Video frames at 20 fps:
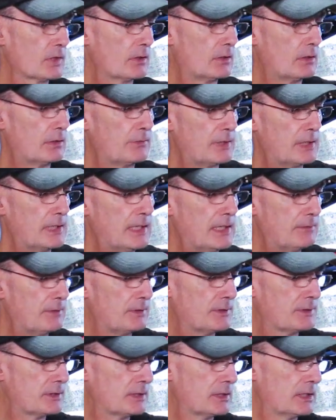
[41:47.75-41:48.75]
of the
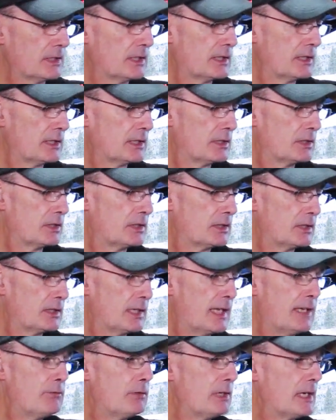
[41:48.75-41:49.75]
levers
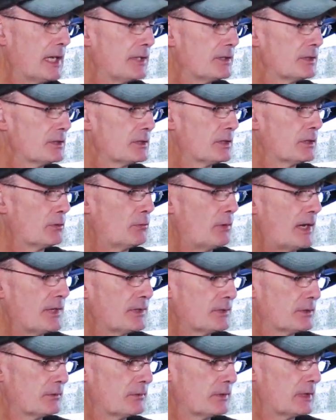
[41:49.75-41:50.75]
in relation to the
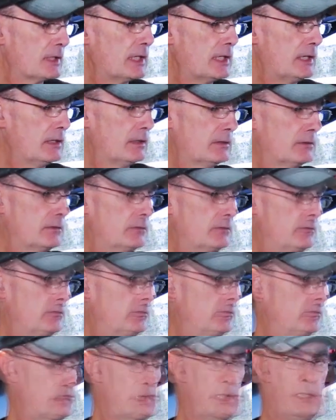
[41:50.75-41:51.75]
rest of the
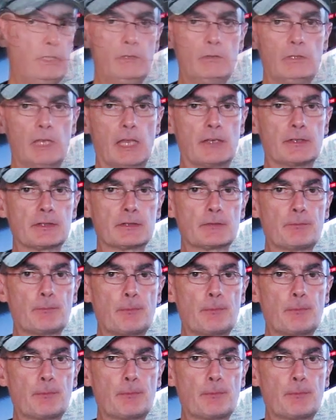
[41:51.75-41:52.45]
unit.